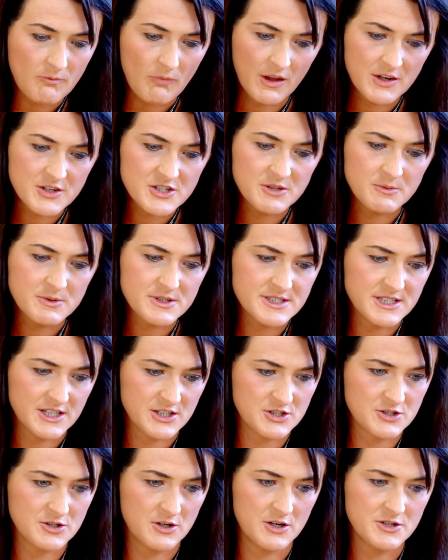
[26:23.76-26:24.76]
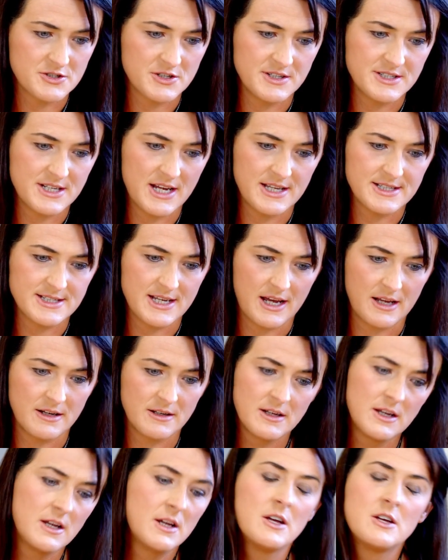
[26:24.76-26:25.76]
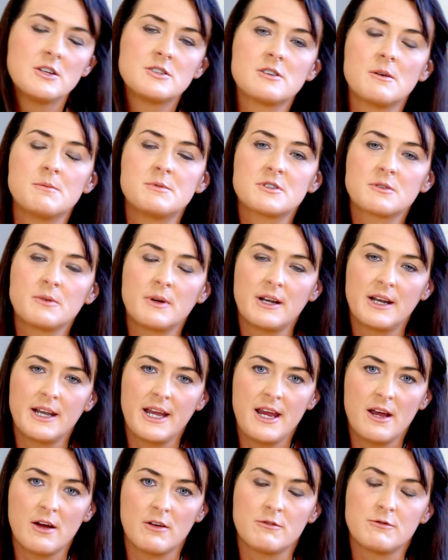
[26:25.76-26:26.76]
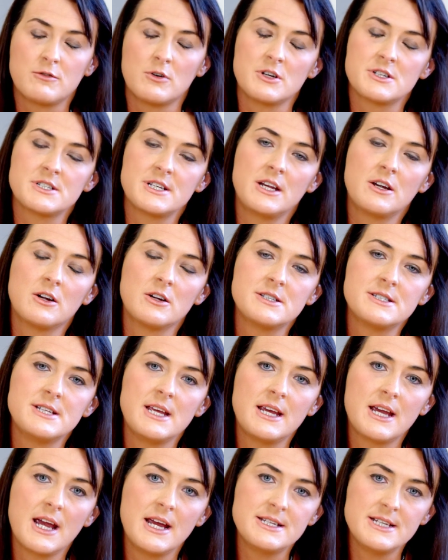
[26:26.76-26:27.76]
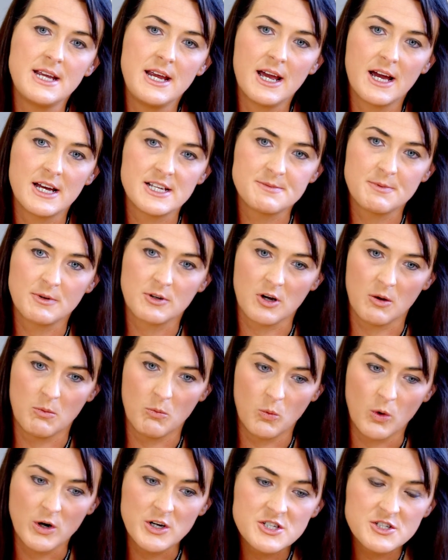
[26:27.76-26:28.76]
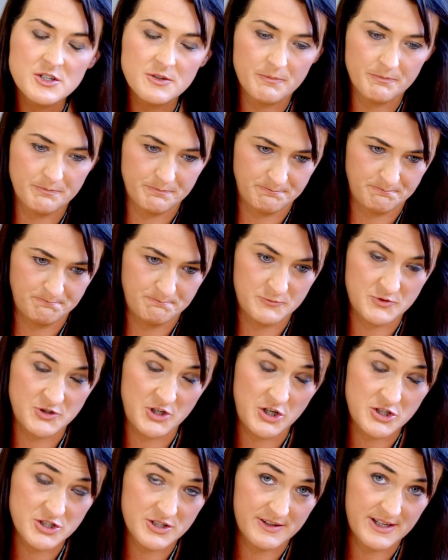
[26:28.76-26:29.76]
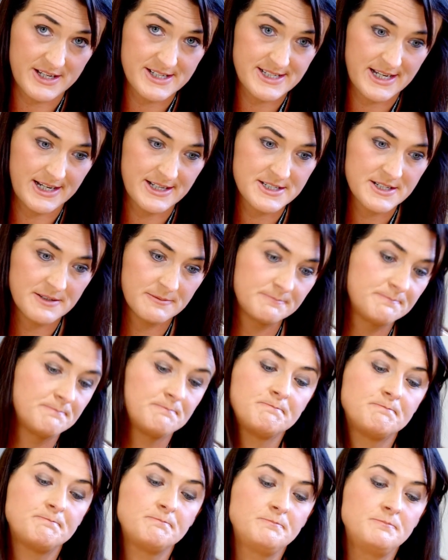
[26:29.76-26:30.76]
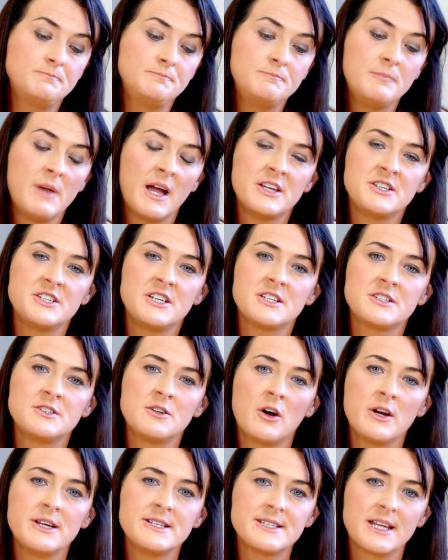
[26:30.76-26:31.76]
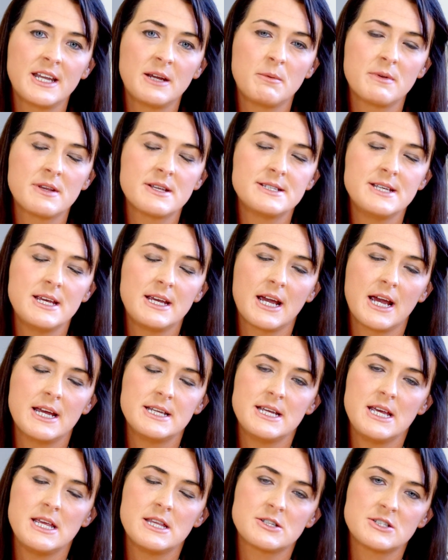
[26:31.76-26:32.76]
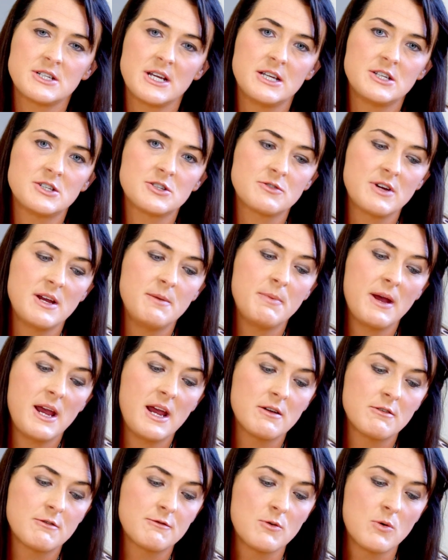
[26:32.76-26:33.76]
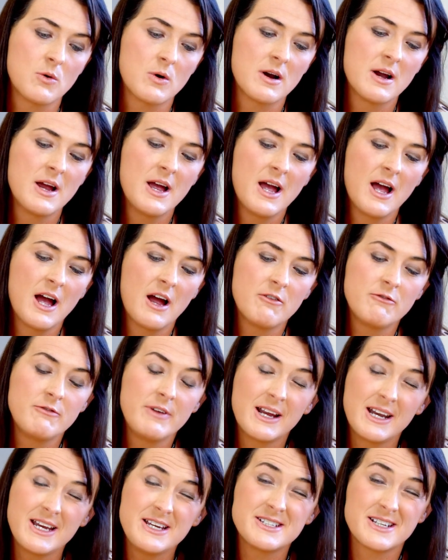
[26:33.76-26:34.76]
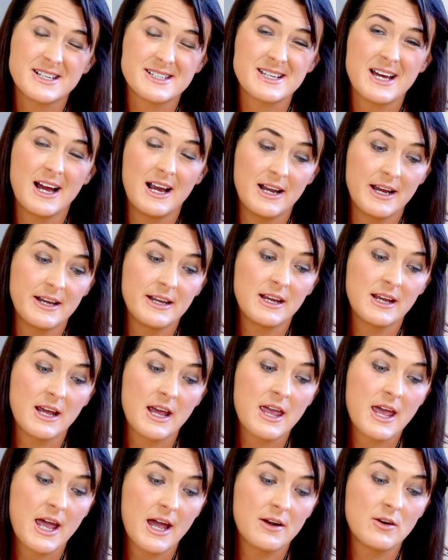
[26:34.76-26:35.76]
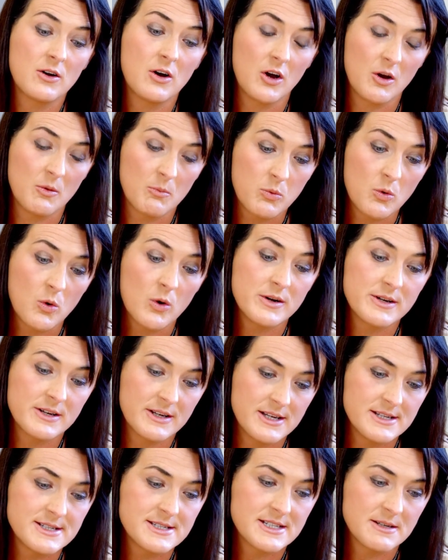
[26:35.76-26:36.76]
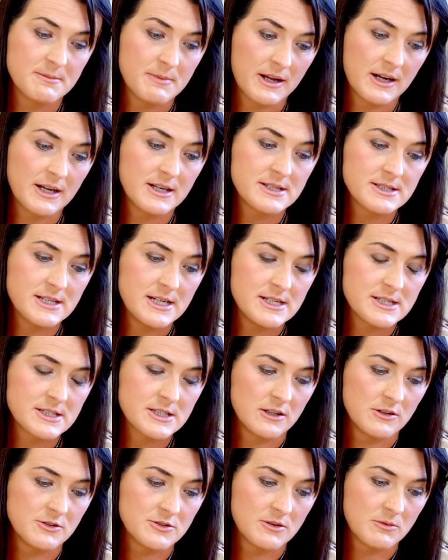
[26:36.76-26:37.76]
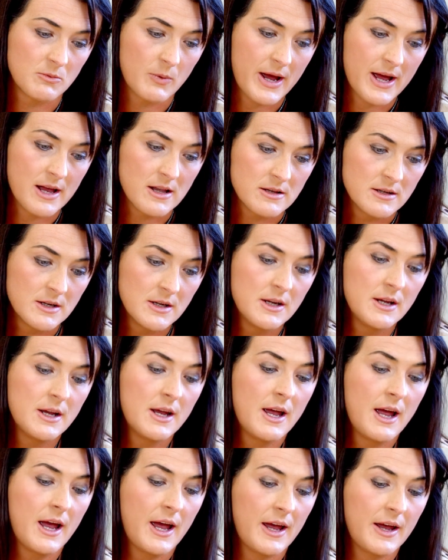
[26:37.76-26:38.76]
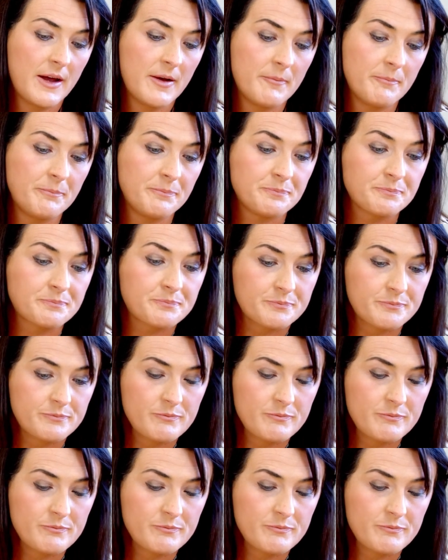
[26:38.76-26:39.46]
And she was discharged on day 10. Subsequently, unfortunately, her CKD has become worse due to this hit, and she's now sitting with a CKD stage 3B and 4, really just highlighting again how important it is to manage these children well. And